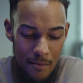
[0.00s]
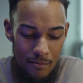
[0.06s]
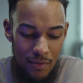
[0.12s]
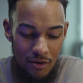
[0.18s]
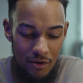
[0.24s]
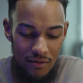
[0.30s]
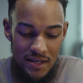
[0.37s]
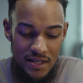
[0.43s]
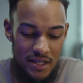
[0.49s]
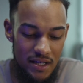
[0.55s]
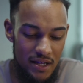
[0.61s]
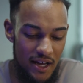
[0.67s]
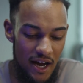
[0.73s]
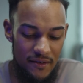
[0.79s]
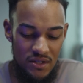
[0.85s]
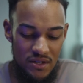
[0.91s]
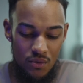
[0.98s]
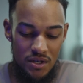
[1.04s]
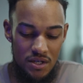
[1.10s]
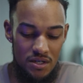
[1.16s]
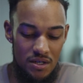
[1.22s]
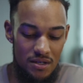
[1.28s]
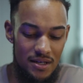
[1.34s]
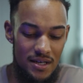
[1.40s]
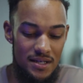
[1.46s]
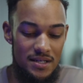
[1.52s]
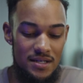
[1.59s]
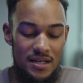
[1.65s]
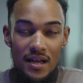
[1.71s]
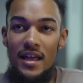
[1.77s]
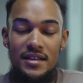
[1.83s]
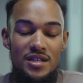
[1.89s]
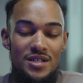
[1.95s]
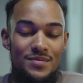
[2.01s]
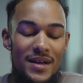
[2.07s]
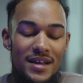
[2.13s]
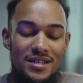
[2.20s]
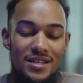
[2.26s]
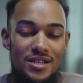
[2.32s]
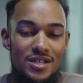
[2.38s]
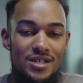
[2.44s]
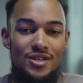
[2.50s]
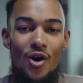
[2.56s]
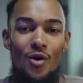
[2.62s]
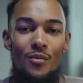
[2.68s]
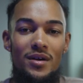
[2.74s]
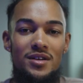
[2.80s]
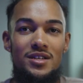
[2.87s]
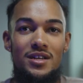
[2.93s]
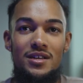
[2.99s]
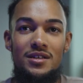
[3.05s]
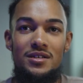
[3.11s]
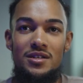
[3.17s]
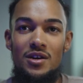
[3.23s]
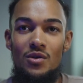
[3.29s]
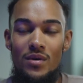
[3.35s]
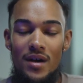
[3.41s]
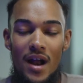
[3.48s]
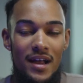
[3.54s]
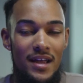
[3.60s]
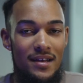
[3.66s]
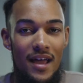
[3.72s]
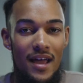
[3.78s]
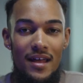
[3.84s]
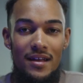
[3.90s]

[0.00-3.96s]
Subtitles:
But recently I've switched to this. It just makes it so much easier when I can